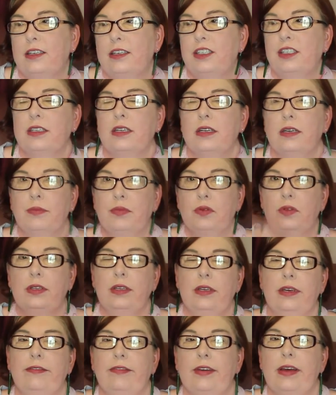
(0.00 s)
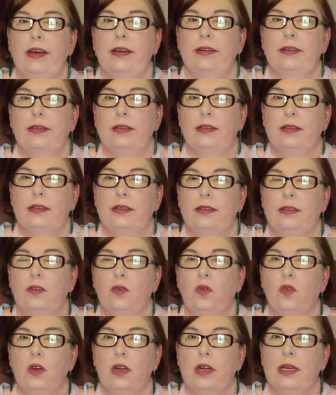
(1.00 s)
she's going to
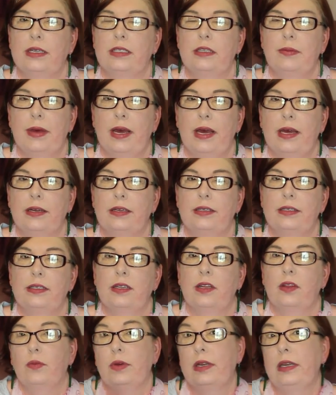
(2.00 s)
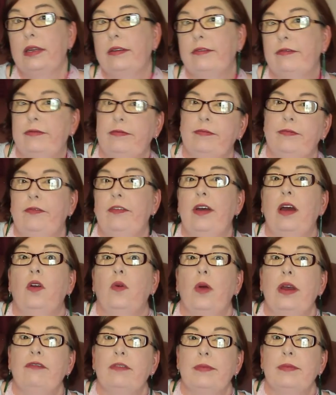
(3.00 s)
organise the partners so that we live far
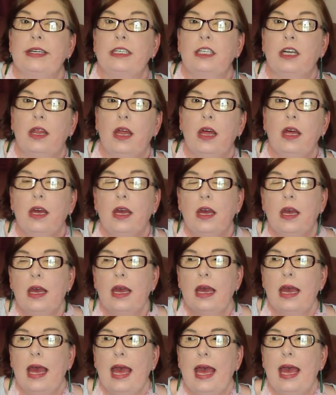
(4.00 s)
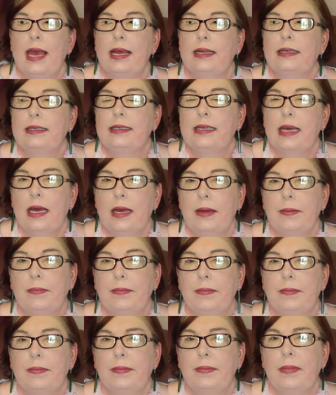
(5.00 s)
away from each other. And
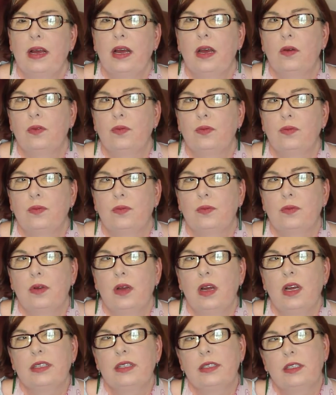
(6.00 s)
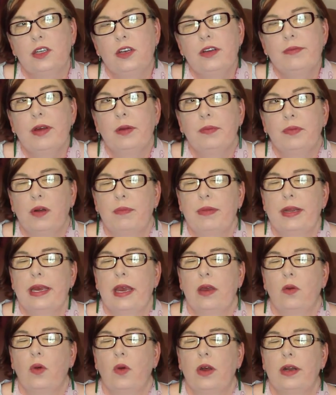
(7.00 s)
I assume I'll probably
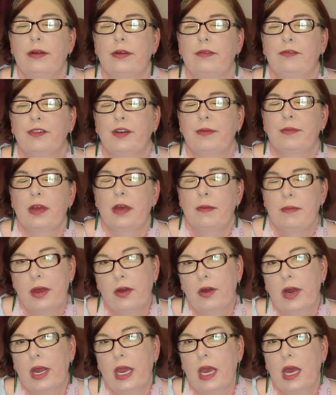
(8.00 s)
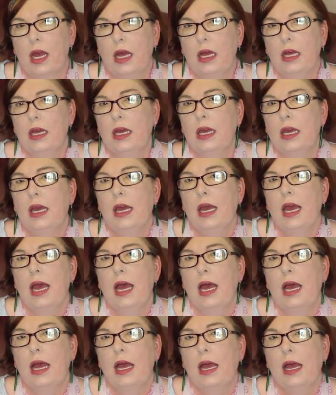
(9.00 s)
get one from America,
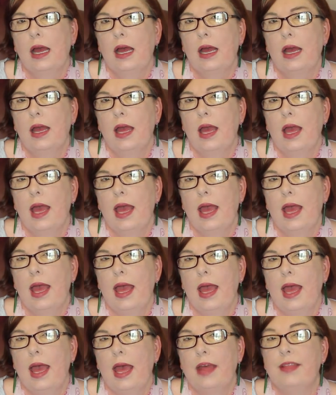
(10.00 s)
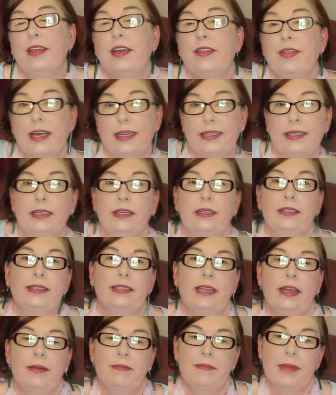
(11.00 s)
and then they
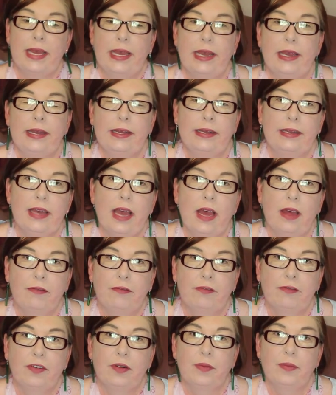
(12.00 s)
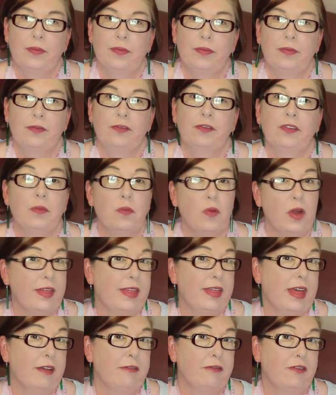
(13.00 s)
send me yarn from where
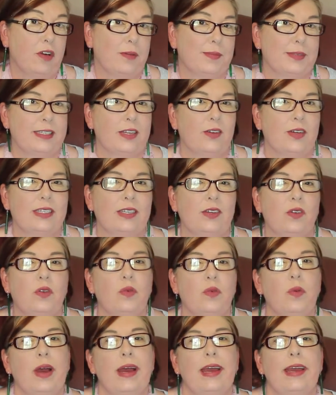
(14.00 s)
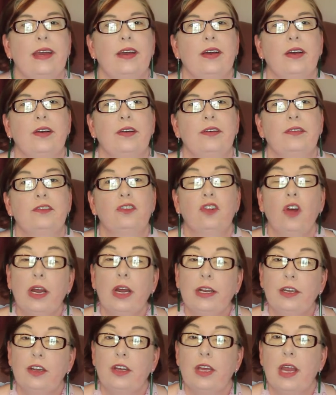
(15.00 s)
they're from. So it's a good way of trying
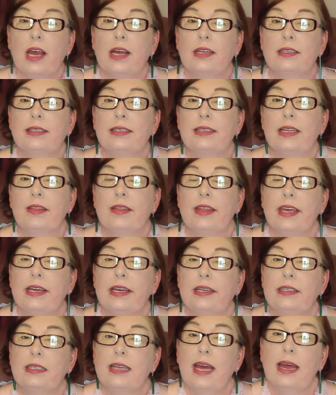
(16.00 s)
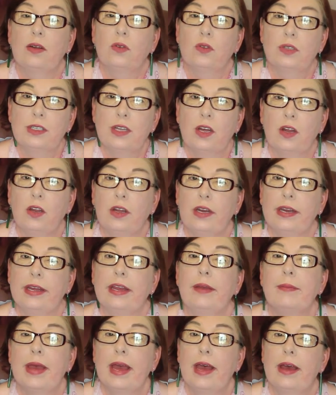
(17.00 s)
new yarns and things, and also learning
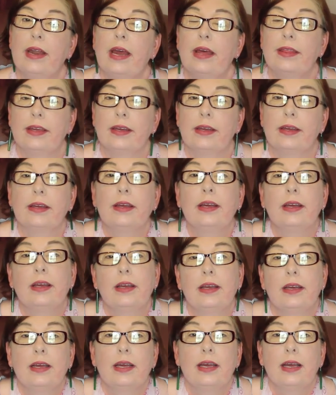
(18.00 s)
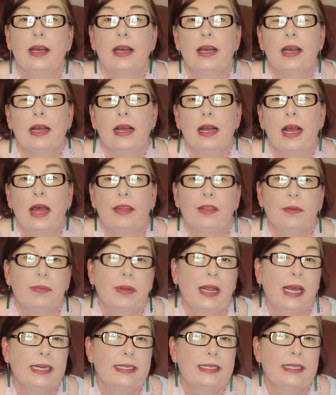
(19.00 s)
about other
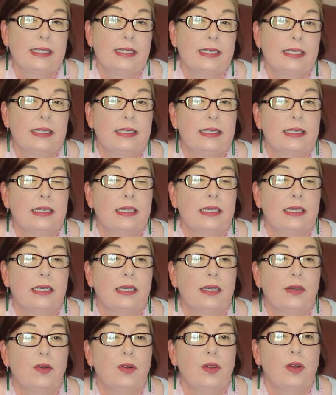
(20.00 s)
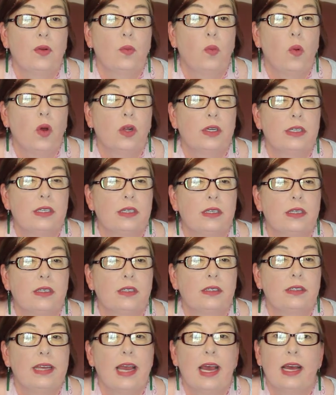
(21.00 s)
places and what
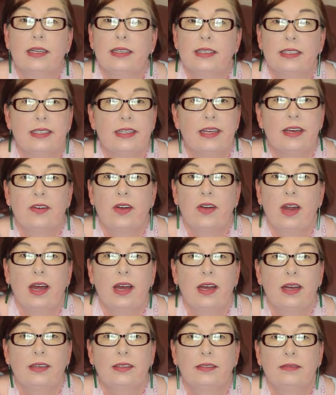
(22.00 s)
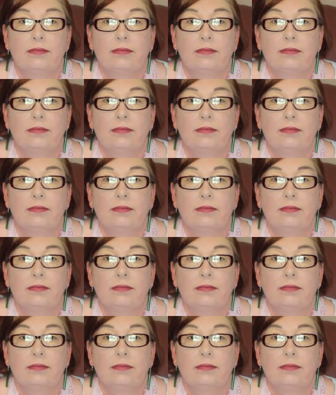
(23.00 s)
yarns there are